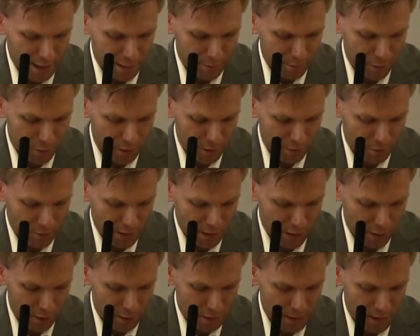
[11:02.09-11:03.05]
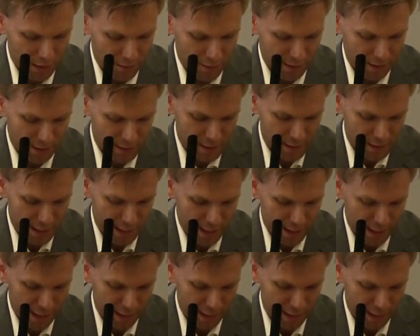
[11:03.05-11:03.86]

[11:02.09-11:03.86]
number of years that the Gazette